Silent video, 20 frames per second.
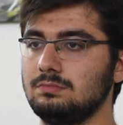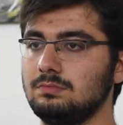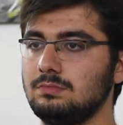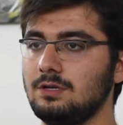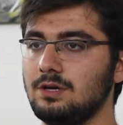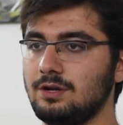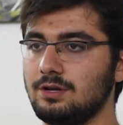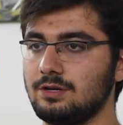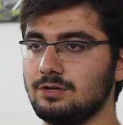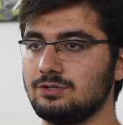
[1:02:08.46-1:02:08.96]

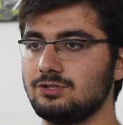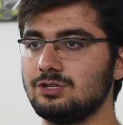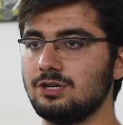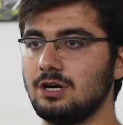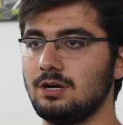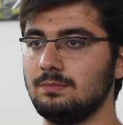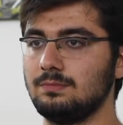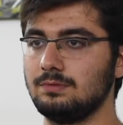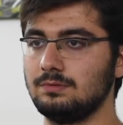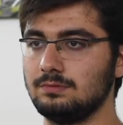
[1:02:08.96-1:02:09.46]
get a good
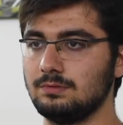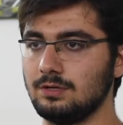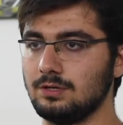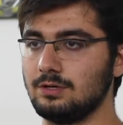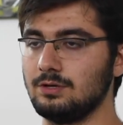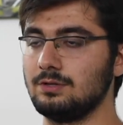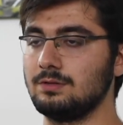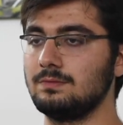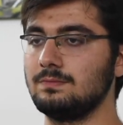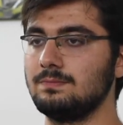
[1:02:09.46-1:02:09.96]
job, a
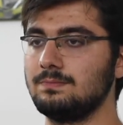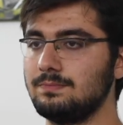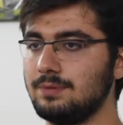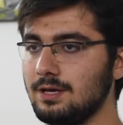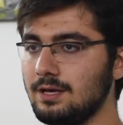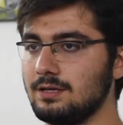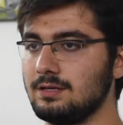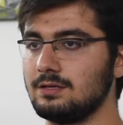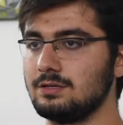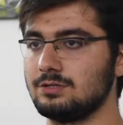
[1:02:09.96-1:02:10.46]
good
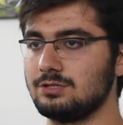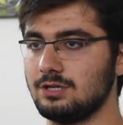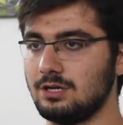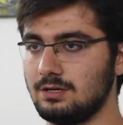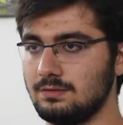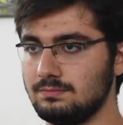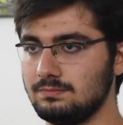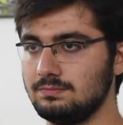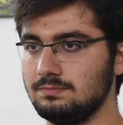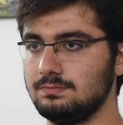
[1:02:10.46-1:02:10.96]
paying job.
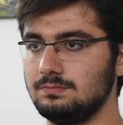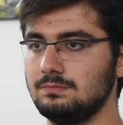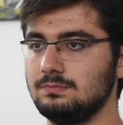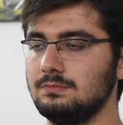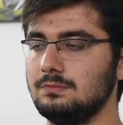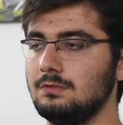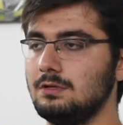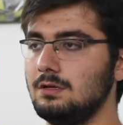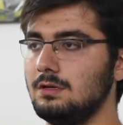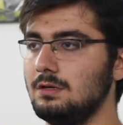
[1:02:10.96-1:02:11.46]

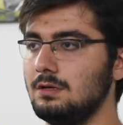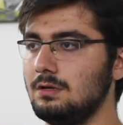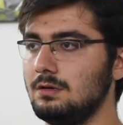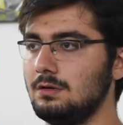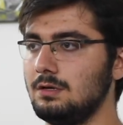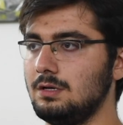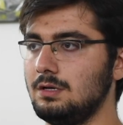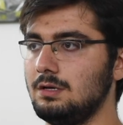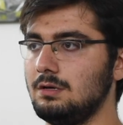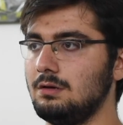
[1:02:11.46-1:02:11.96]

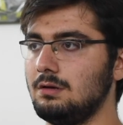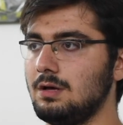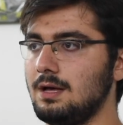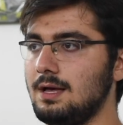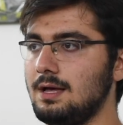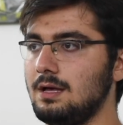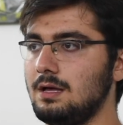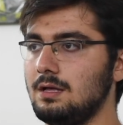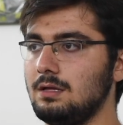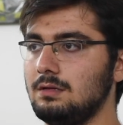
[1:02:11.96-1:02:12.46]

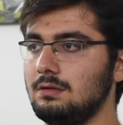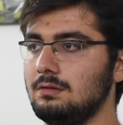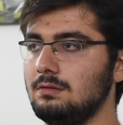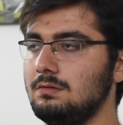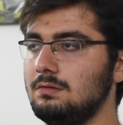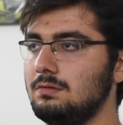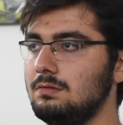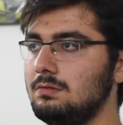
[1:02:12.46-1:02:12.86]
And